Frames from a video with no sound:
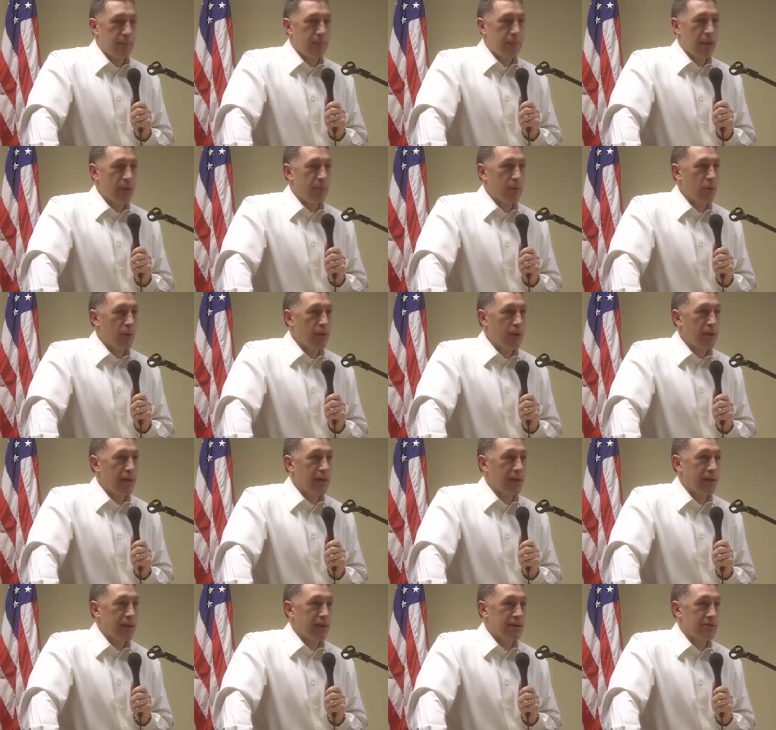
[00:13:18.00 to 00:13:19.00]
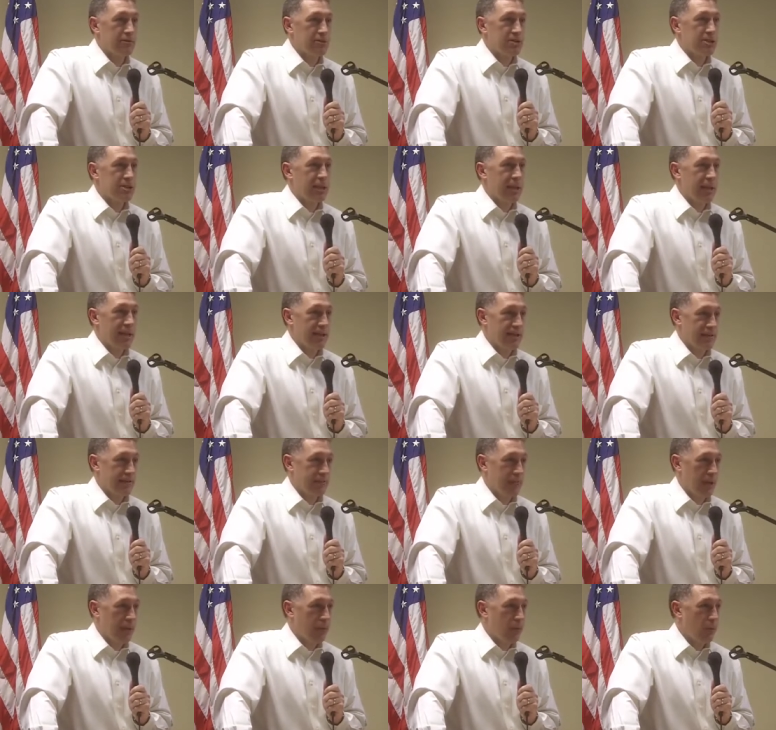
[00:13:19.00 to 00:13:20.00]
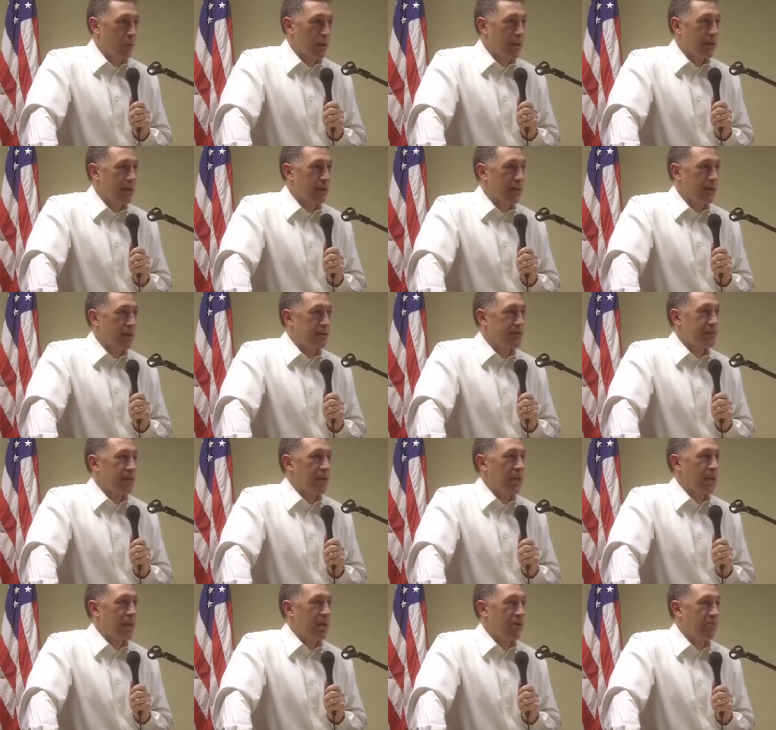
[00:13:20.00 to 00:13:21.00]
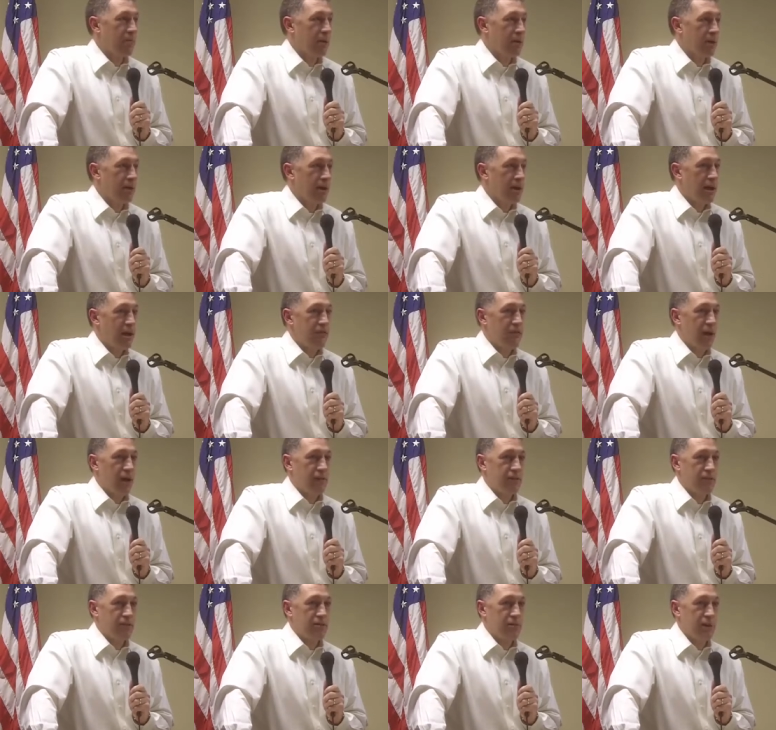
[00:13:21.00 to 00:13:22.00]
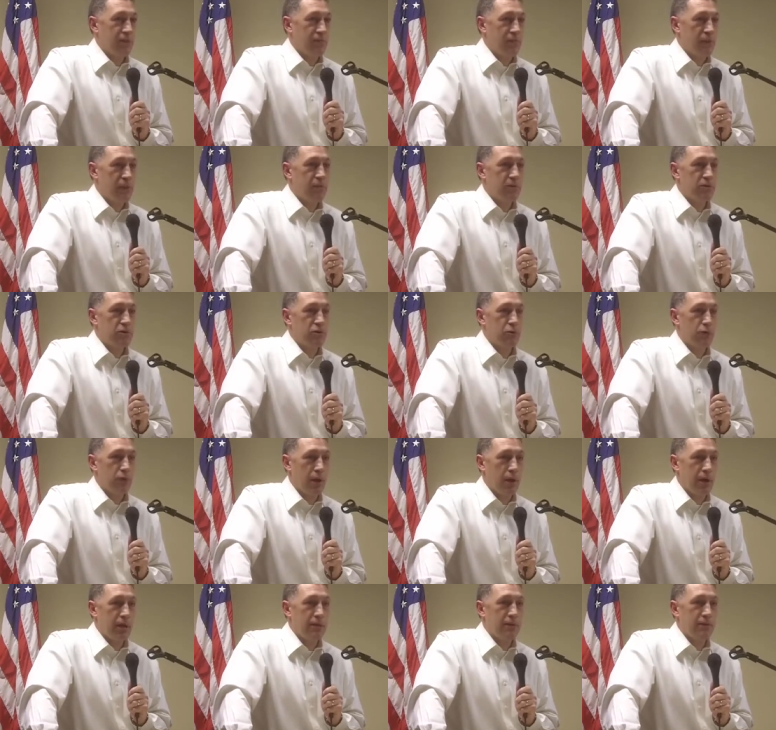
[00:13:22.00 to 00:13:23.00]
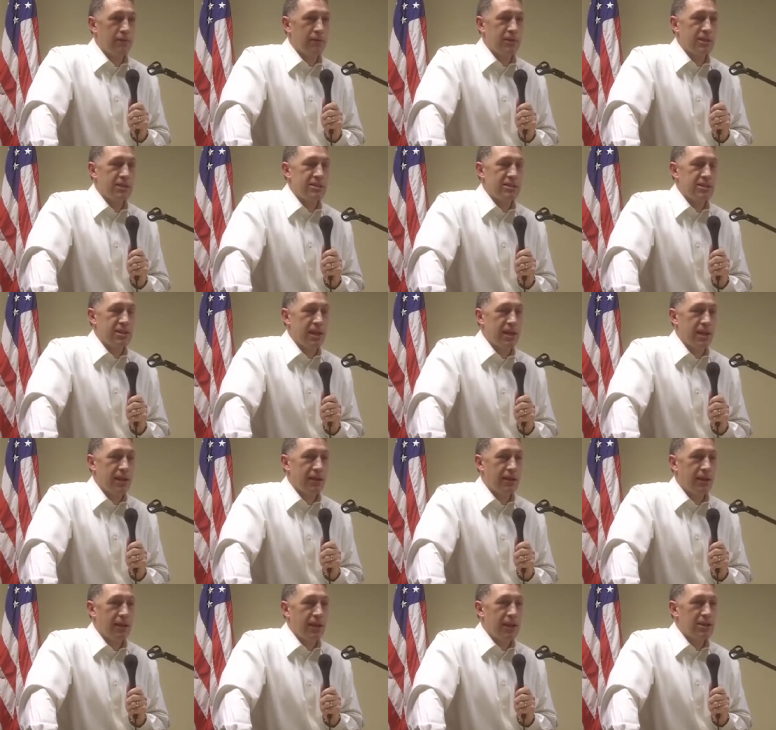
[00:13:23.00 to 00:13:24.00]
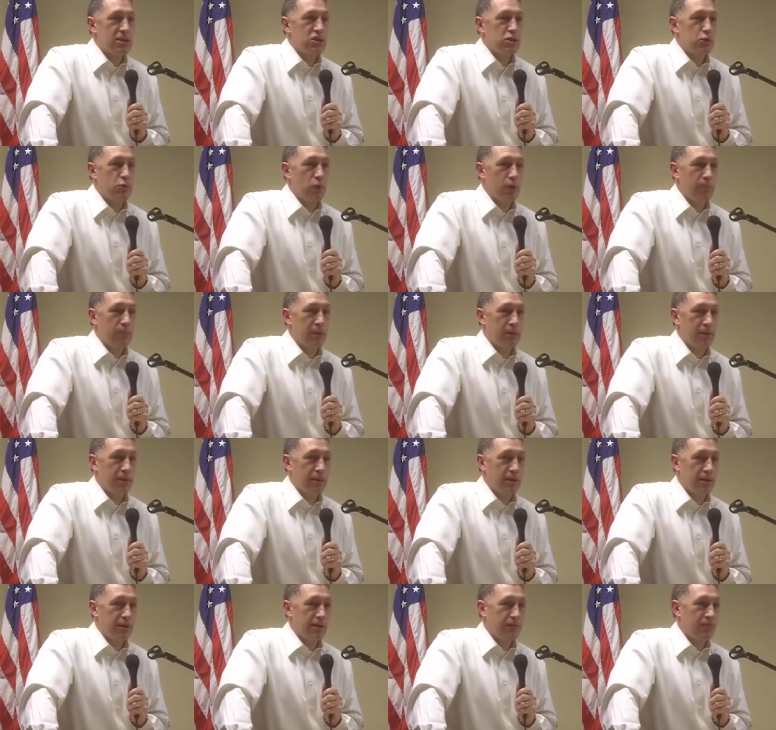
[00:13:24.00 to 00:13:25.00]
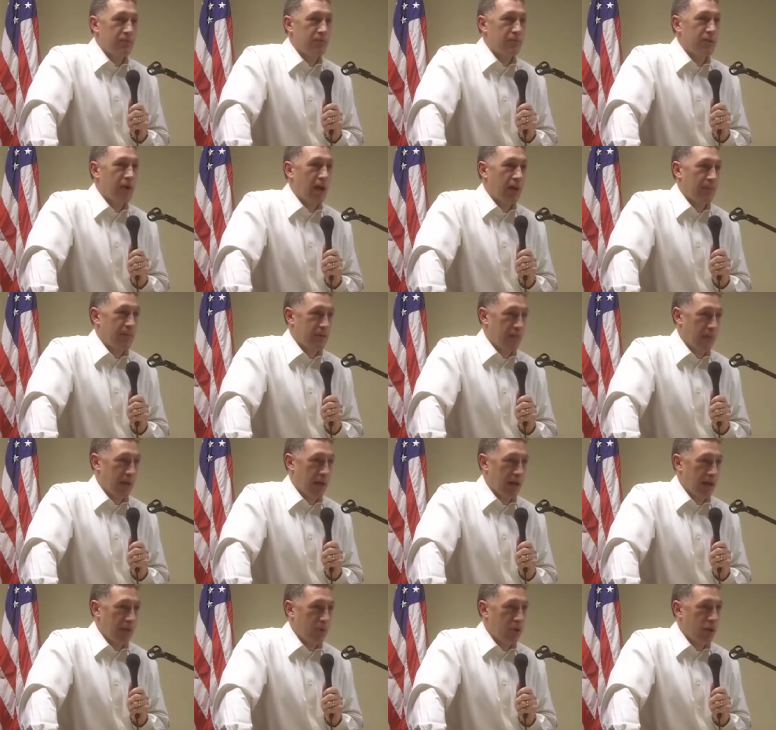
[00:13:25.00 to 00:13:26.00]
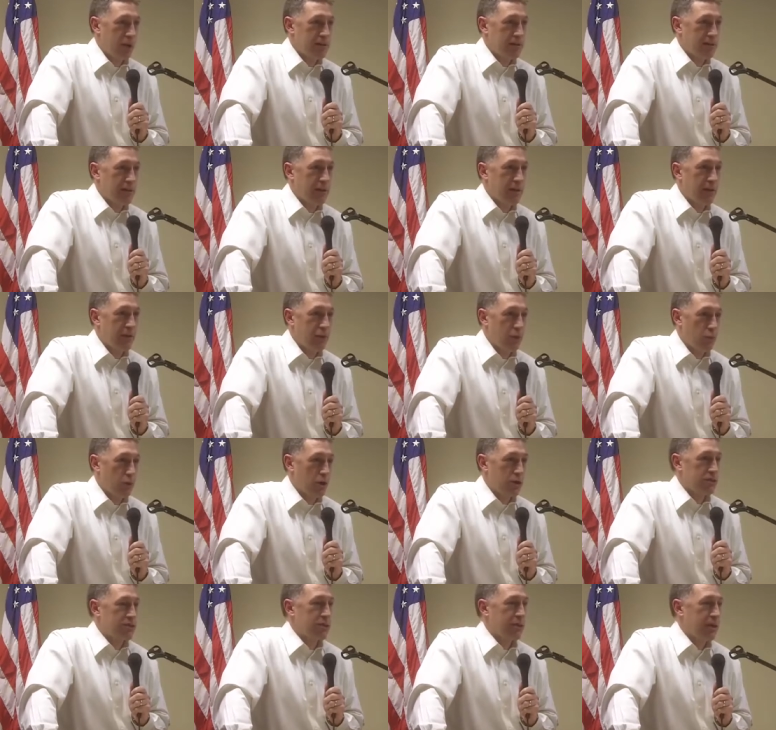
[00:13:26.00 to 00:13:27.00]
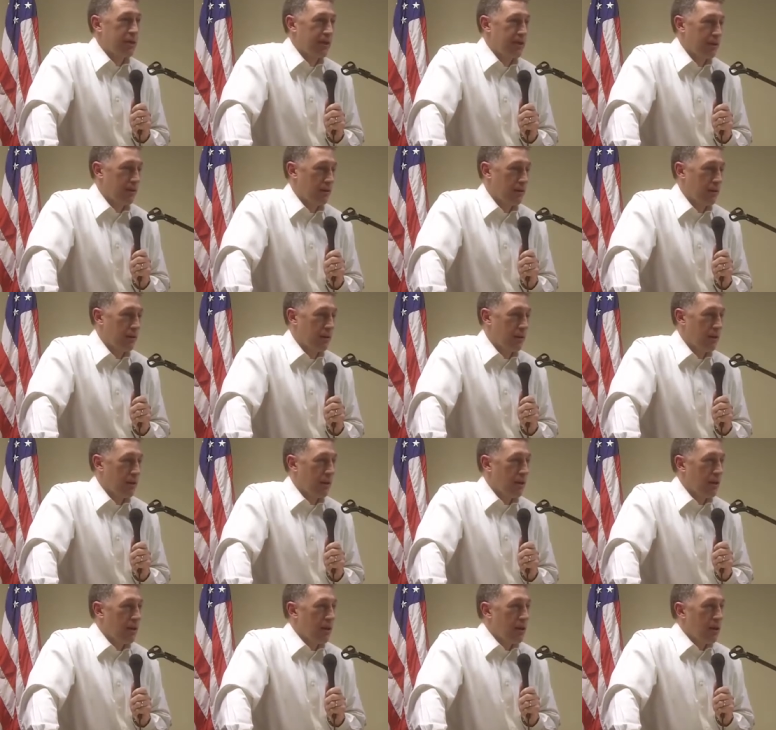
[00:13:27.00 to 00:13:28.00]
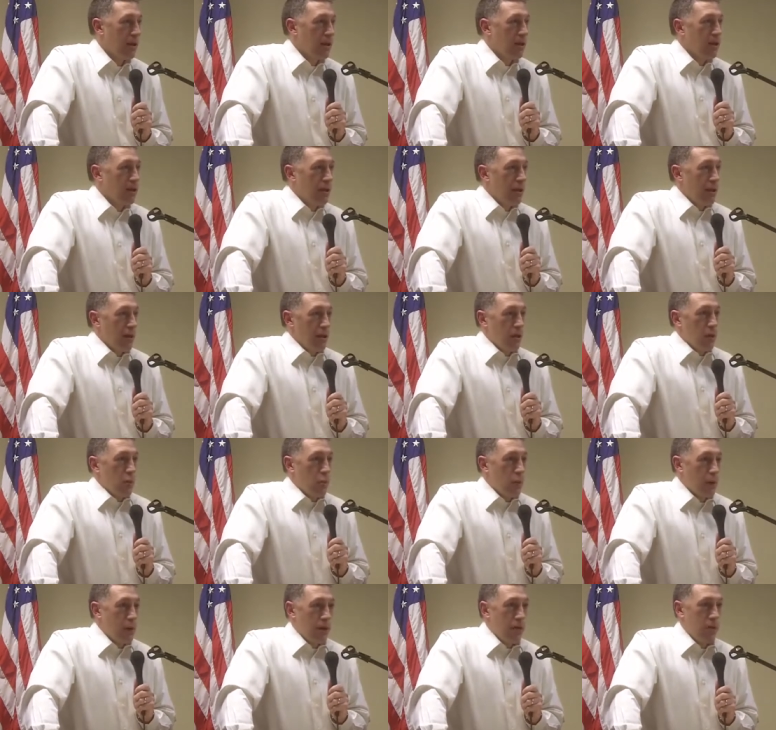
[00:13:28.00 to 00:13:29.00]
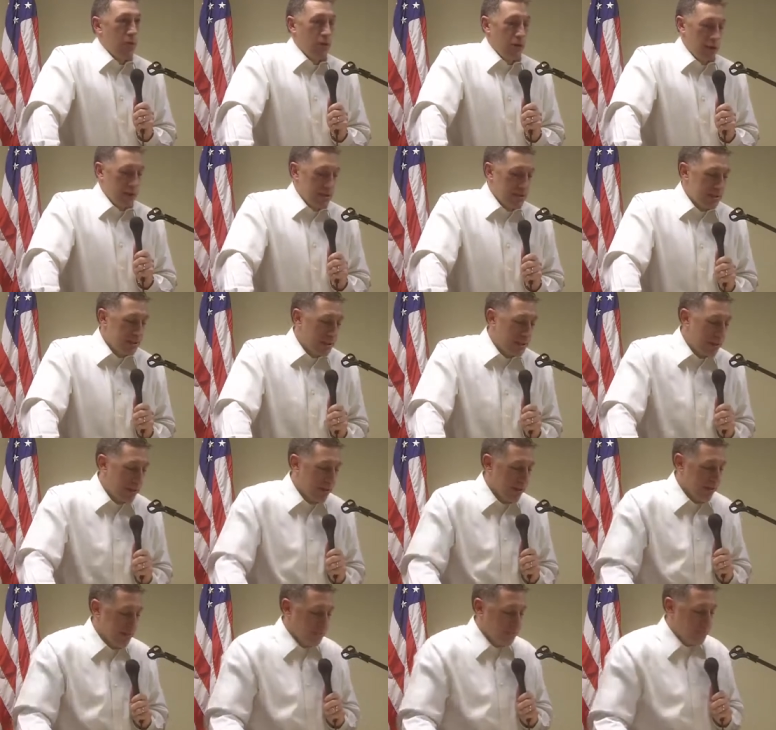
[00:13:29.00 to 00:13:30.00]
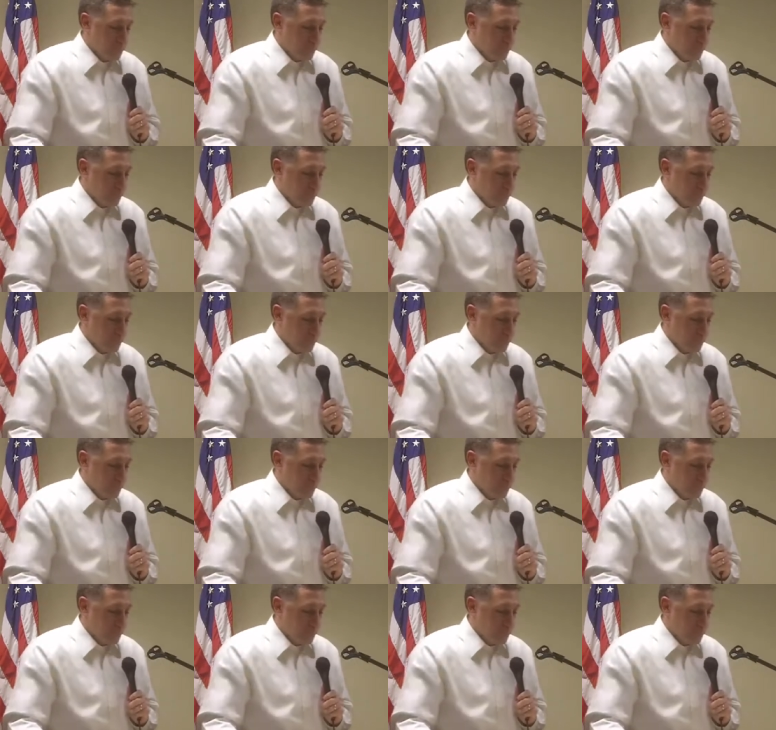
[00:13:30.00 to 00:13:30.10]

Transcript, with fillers: Maybe we can get a slate. Maybe we can get a team of, office, of people to run in this state and sweep it from top to bottom, run together, work together, win Oregon together.